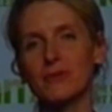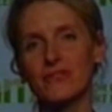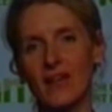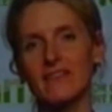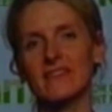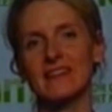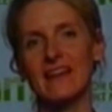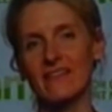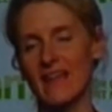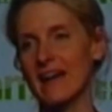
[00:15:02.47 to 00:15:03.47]
precisely
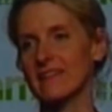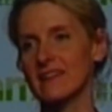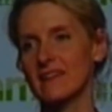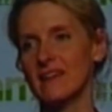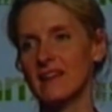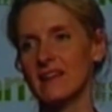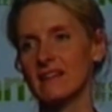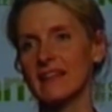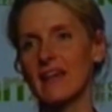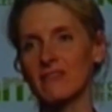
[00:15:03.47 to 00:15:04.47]
exactly
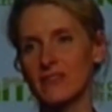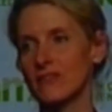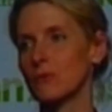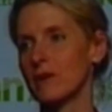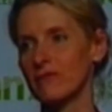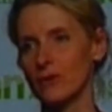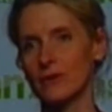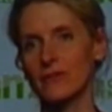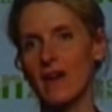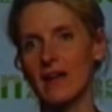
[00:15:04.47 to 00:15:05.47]
like every single one of
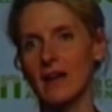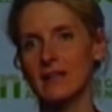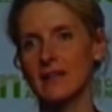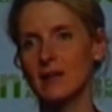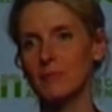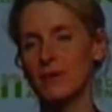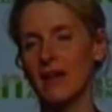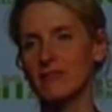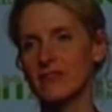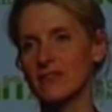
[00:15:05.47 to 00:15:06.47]
yours. I get up
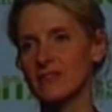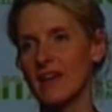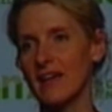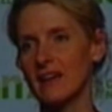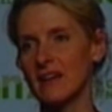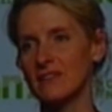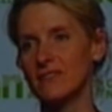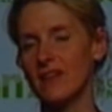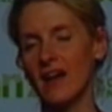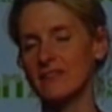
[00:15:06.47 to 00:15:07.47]
every single day and
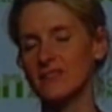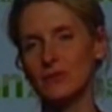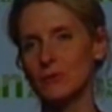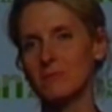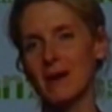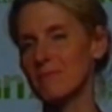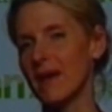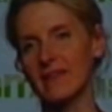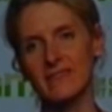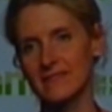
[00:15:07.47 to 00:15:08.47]
I do my
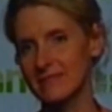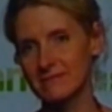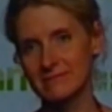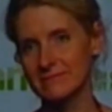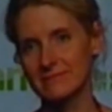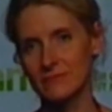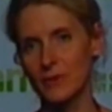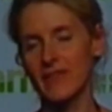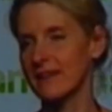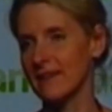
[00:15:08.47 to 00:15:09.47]
best
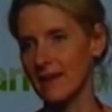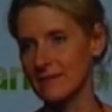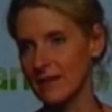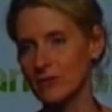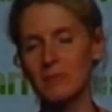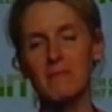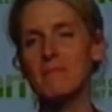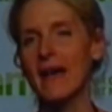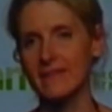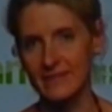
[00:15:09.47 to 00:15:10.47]
with that day. I do my
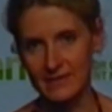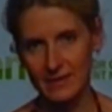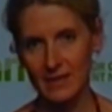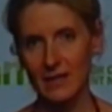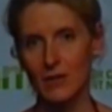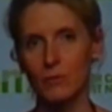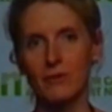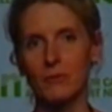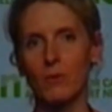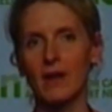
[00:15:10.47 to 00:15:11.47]
best
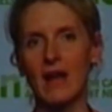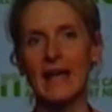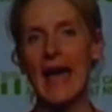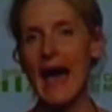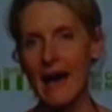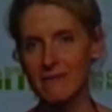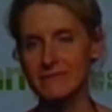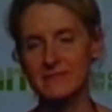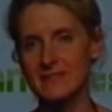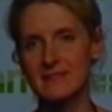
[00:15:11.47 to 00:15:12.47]
with what I
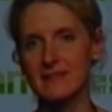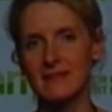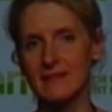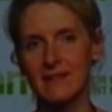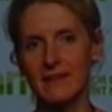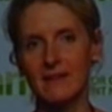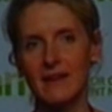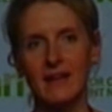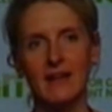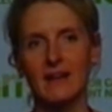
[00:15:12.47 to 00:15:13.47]
have
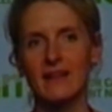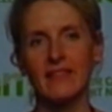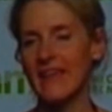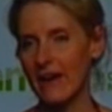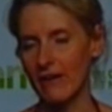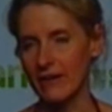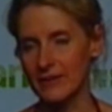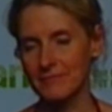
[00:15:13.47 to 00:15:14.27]
there.